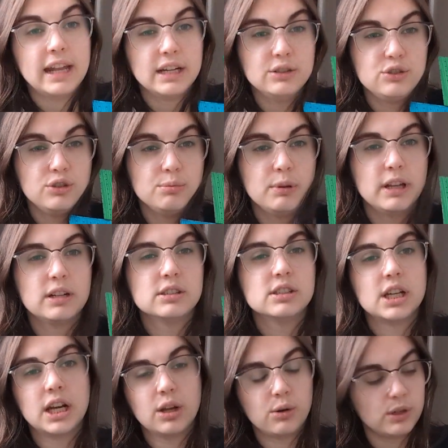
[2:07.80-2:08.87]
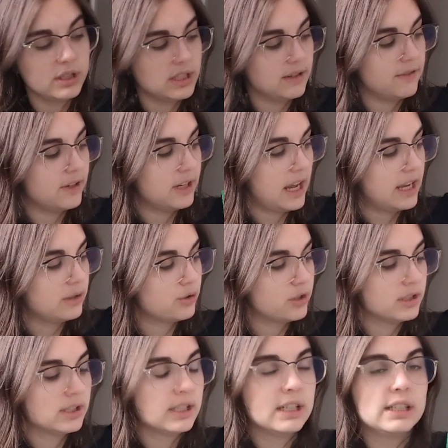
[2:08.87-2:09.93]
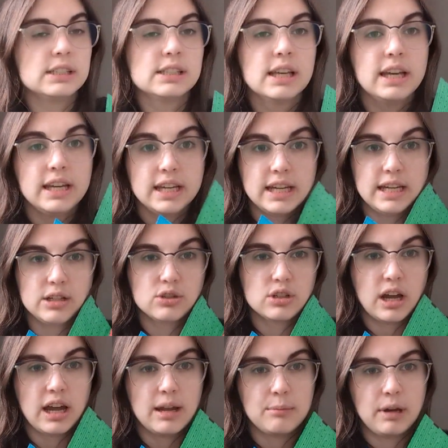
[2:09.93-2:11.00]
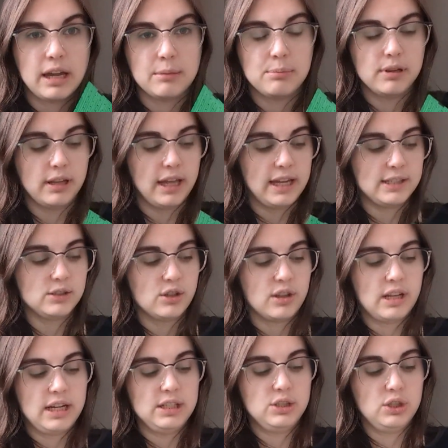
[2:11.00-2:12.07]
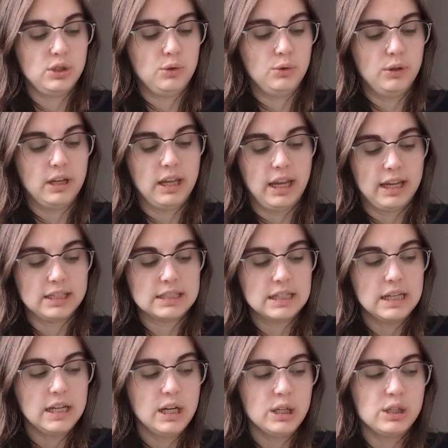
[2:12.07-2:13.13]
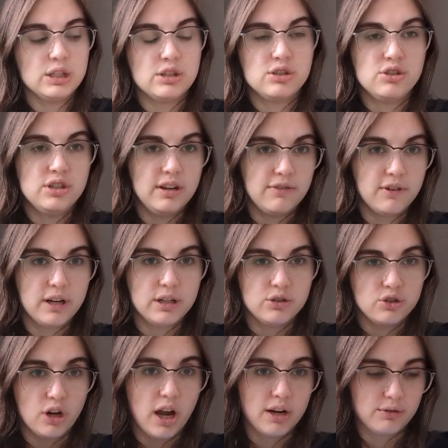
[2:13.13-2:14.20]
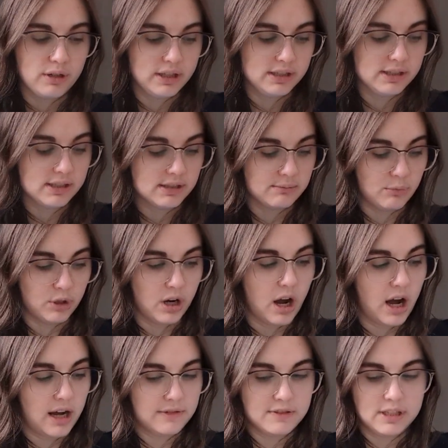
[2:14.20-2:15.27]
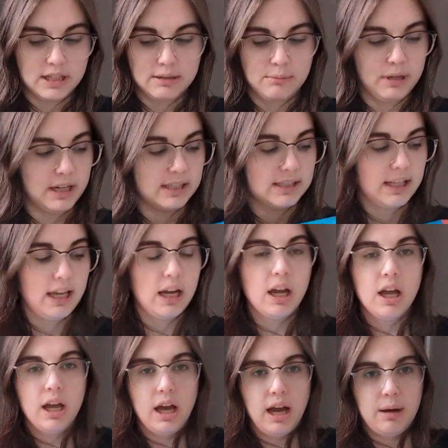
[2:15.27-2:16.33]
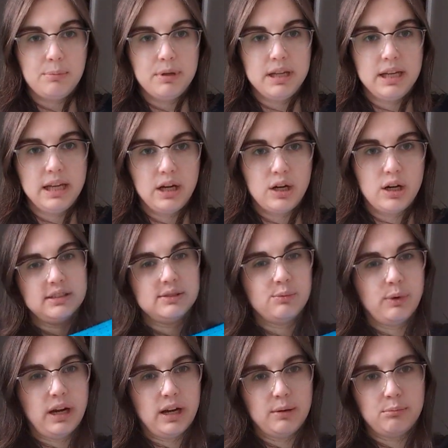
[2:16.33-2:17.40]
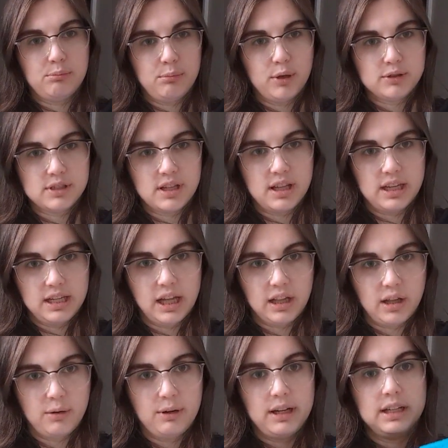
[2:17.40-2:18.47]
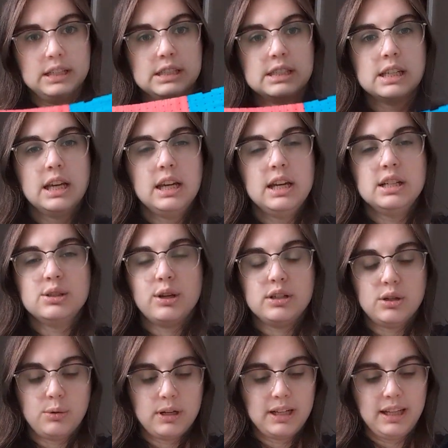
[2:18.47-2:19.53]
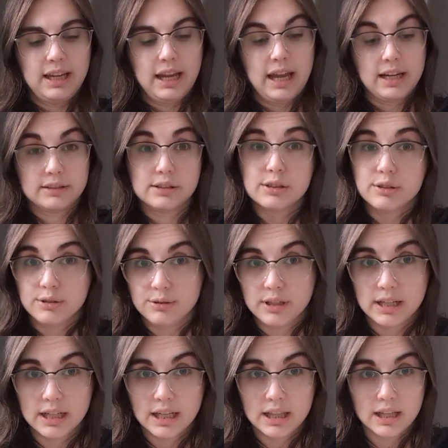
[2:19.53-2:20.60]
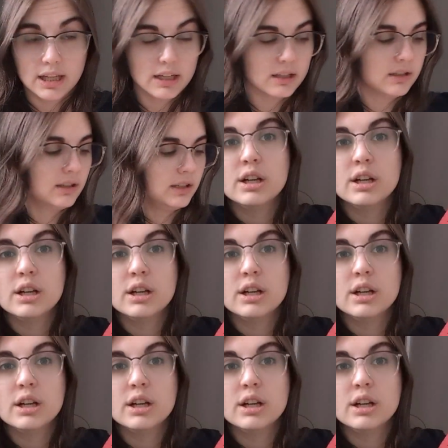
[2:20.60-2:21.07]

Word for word: And I do plan on starting on different entrances each time I play so that I do get to different genres more often because like up here is where most of the yellow is. So I don't want to like exclude anything.